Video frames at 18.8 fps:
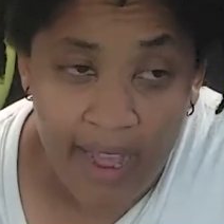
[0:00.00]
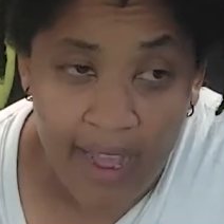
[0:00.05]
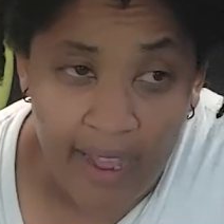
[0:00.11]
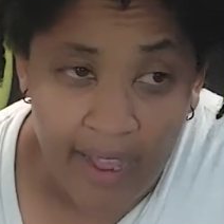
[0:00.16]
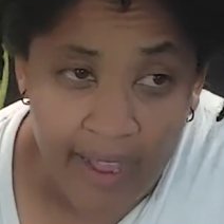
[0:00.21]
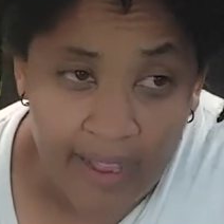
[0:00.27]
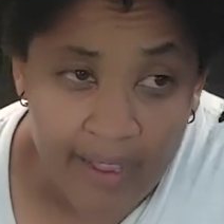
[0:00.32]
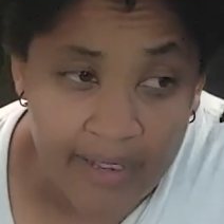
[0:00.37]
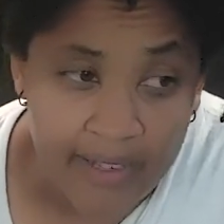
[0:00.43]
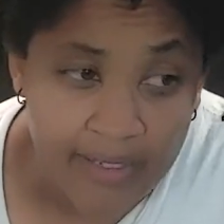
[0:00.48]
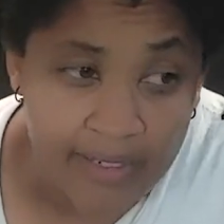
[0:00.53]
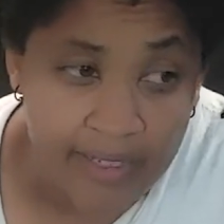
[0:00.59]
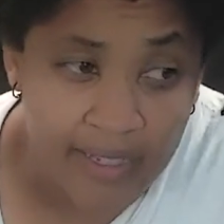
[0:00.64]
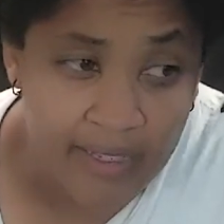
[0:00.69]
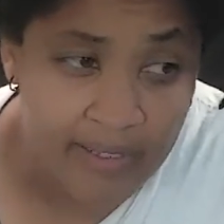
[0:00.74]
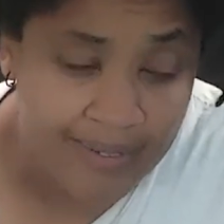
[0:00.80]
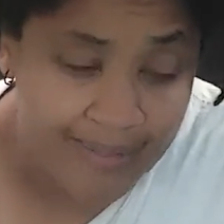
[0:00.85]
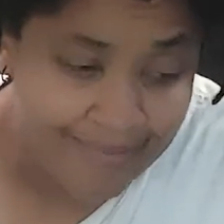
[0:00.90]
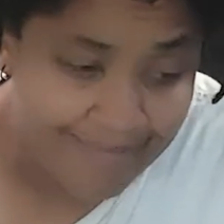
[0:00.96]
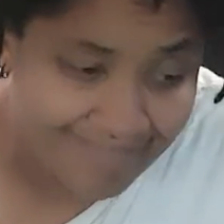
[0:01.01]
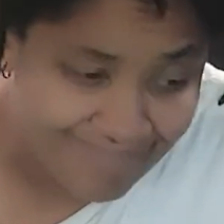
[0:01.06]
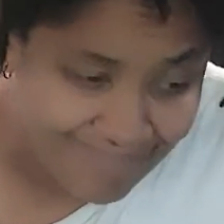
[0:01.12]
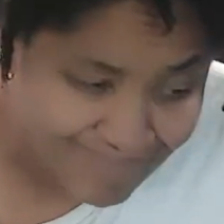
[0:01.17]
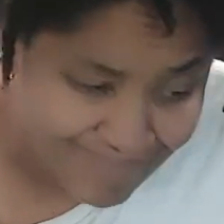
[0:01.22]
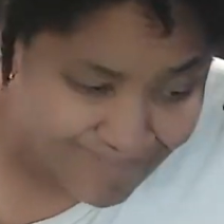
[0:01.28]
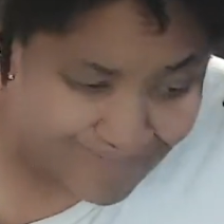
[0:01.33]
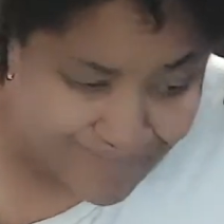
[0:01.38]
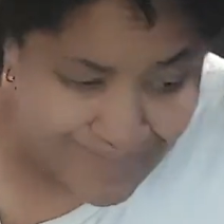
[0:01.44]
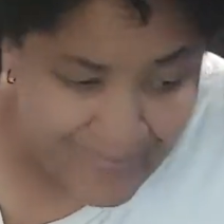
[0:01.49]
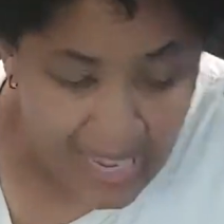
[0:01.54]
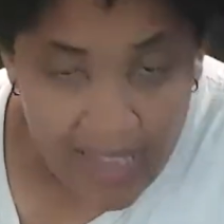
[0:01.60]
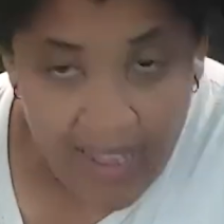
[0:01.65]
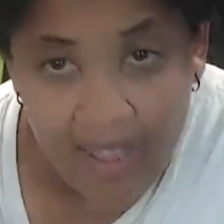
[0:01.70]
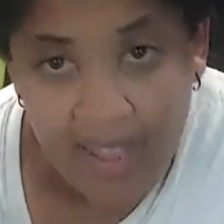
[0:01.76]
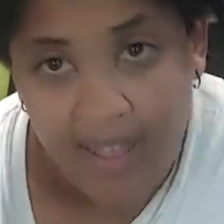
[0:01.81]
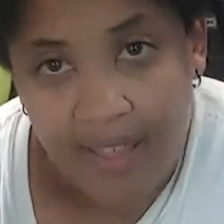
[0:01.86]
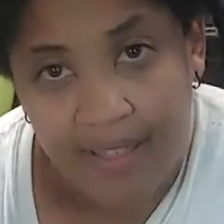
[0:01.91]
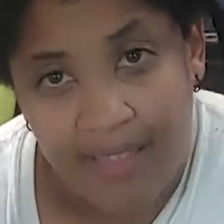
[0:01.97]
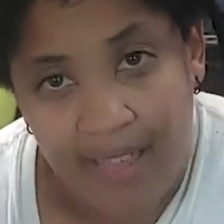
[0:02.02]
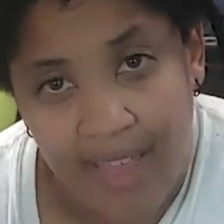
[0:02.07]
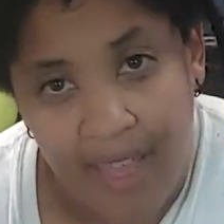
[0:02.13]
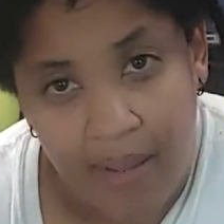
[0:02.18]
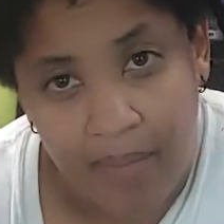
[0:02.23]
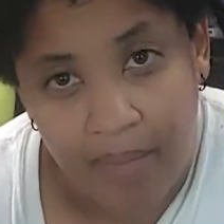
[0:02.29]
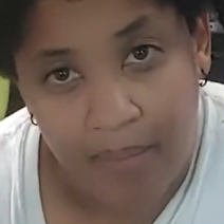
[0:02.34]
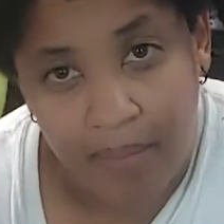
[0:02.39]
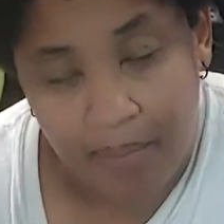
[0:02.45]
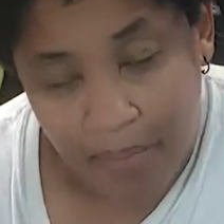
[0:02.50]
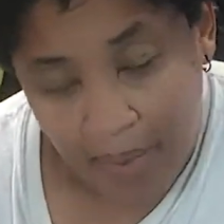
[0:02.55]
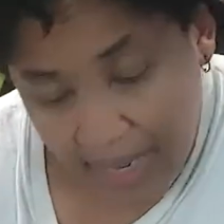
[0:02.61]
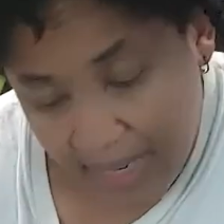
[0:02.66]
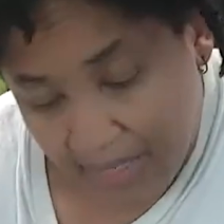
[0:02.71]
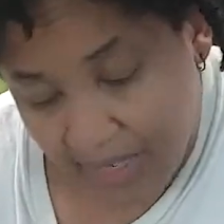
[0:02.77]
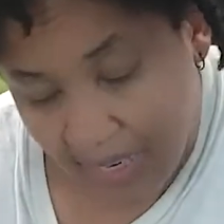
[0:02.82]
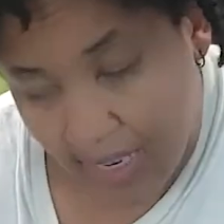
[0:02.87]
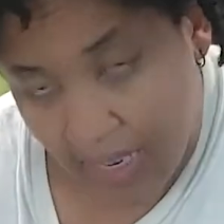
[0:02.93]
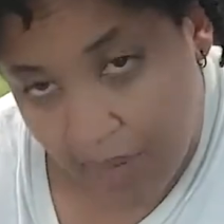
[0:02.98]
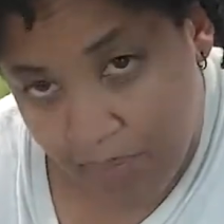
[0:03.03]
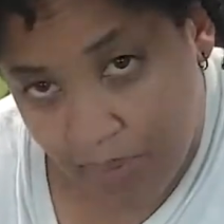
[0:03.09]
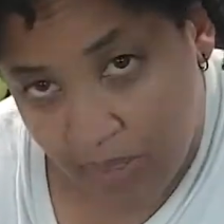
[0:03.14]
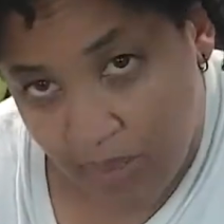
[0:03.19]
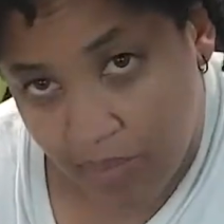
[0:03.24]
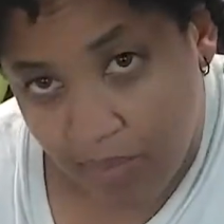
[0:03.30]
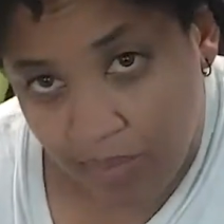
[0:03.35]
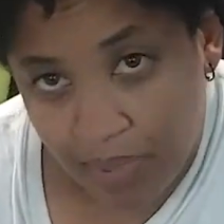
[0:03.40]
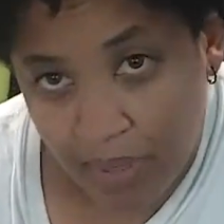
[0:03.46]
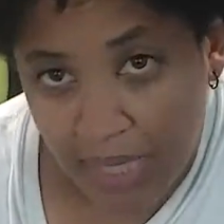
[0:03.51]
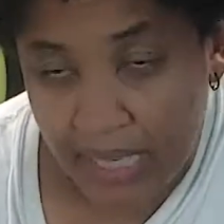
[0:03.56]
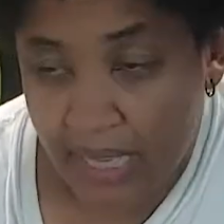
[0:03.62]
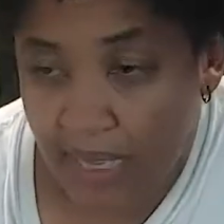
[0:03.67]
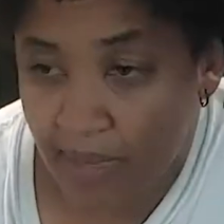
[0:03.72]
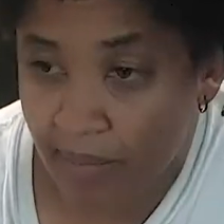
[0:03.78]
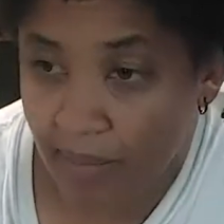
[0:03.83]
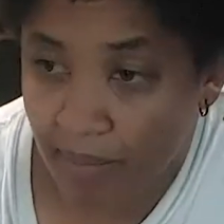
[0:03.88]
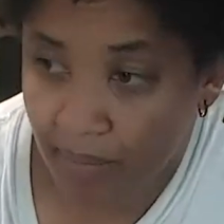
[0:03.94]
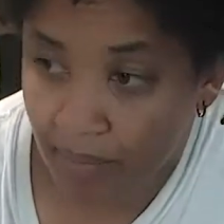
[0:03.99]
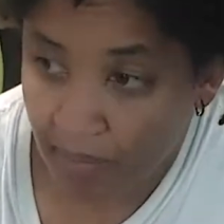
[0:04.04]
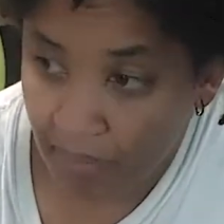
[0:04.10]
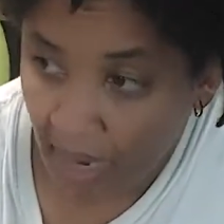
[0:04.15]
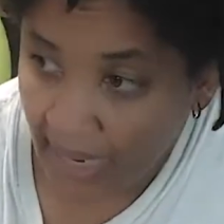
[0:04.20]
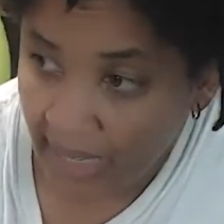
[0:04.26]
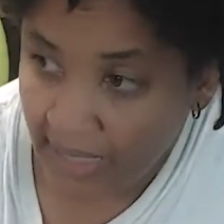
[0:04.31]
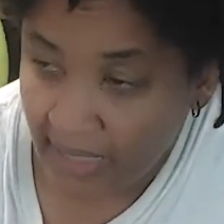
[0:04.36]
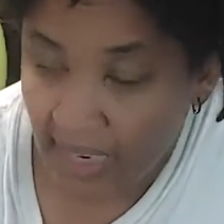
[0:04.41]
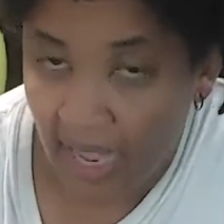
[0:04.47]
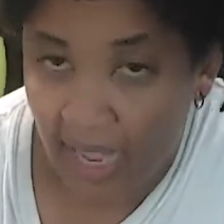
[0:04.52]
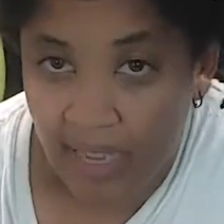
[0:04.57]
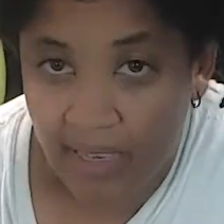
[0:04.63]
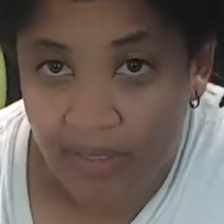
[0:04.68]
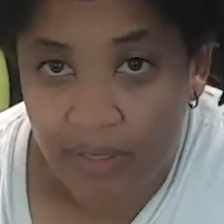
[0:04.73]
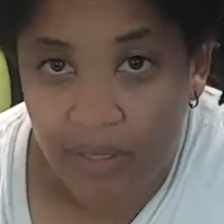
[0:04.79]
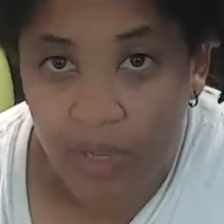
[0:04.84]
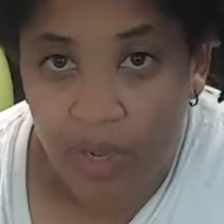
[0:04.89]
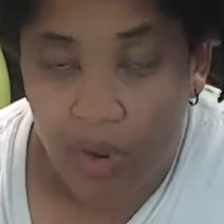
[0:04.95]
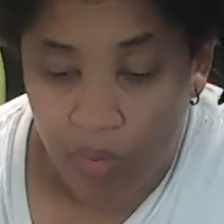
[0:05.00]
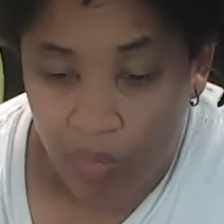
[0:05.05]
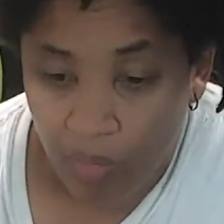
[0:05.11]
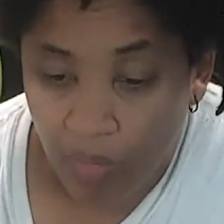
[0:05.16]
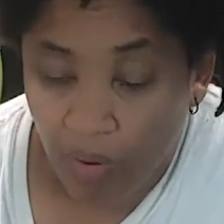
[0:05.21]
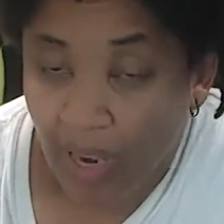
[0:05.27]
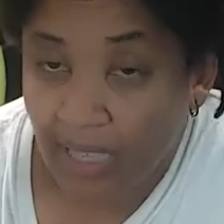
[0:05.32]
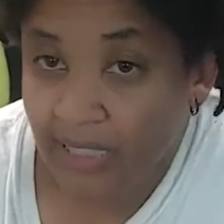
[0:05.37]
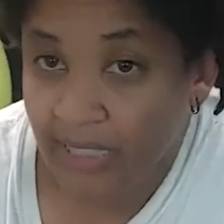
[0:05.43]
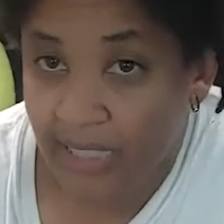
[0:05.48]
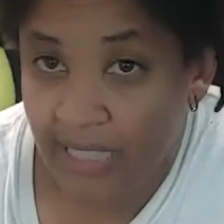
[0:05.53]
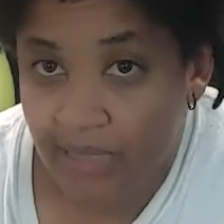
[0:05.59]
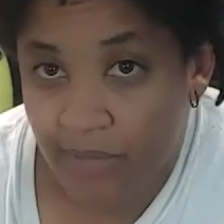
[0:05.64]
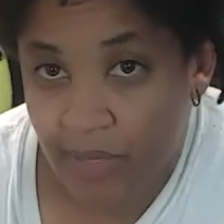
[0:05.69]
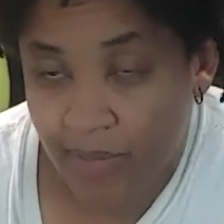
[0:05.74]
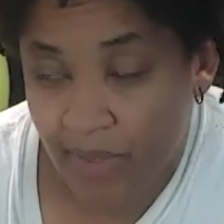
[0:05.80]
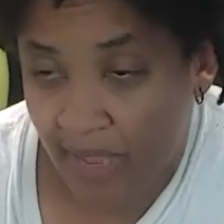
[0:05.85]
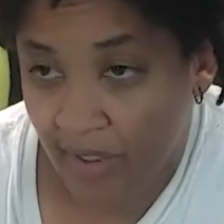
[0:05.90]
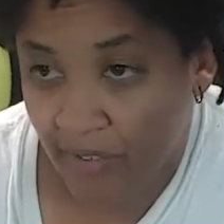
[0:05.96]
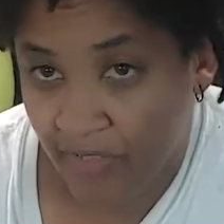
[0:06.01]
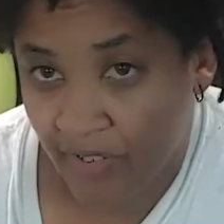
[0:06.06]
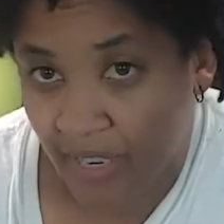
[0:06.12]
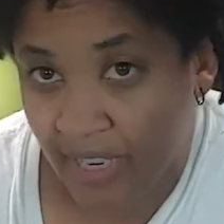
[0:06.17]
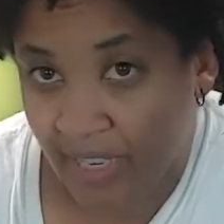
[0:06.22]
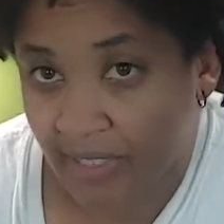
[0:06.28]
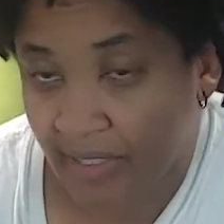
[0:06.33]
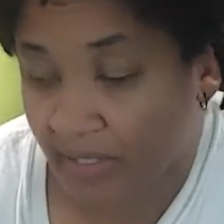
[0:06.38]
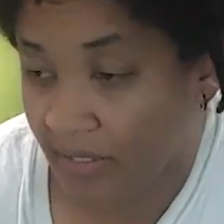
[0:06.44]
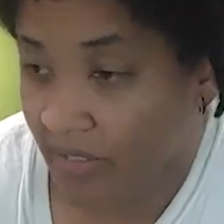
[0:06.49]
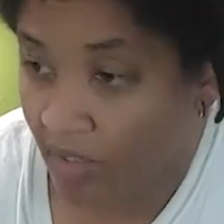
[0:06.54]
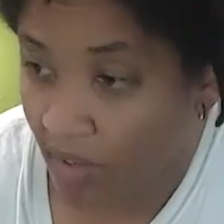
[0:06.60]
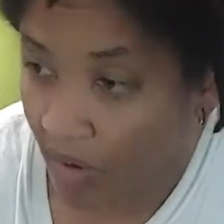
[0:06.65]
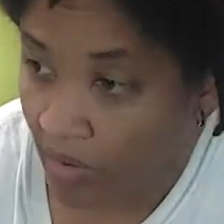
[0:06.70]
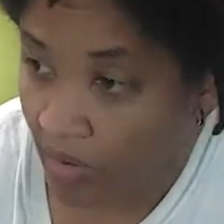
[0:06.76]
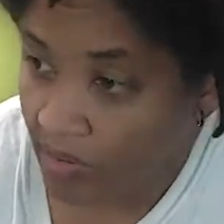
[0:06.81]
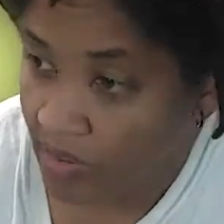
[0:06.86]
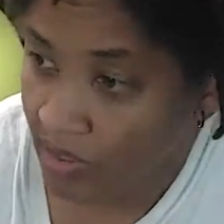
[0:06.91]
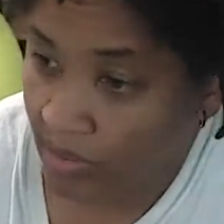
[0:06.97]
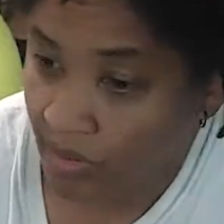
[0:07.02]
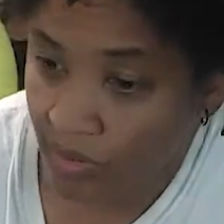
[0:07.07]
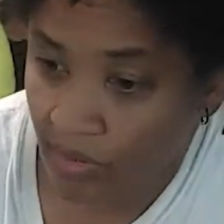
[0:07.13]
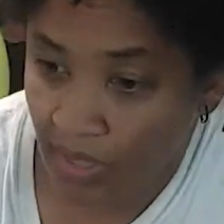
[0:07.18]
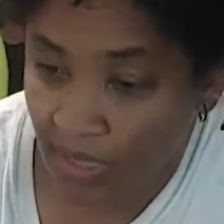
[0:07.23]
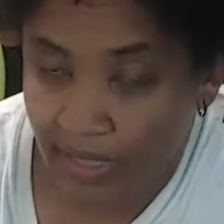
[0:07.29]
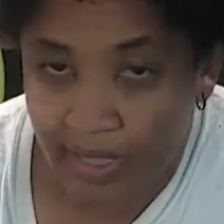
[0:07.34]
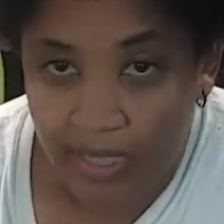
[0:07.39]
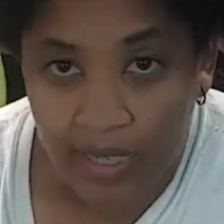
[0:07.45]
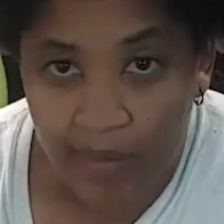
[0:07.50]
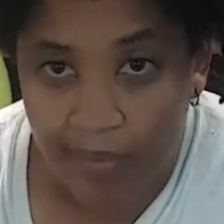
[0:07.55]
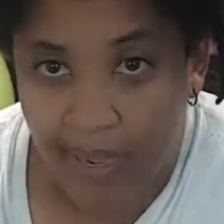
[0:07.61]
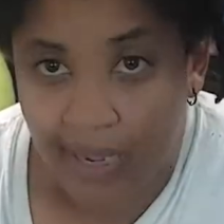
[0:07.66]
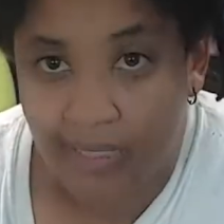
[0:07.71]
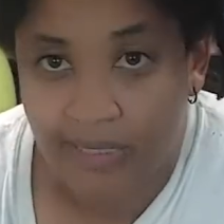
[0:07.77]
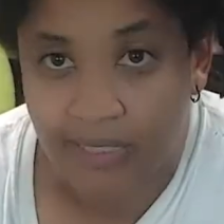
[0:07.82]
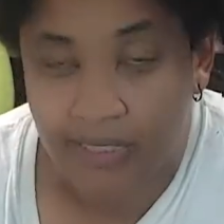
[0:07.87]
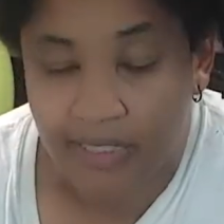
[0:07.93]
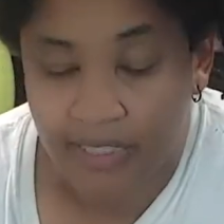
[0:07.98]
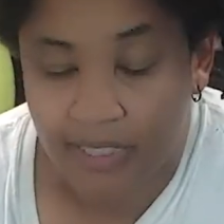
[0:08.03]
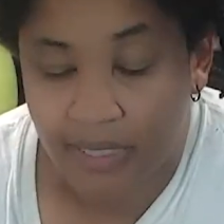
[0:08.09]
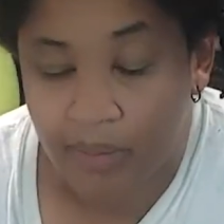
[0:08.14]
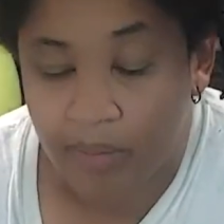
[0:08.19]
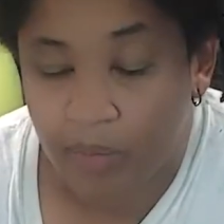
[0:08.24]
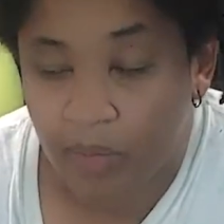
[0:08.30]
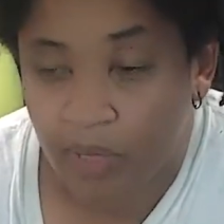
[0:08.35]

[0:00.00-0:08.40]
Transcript: And that might happen, but it might not. Watch an MMA fight. Go to a kickboxing gym.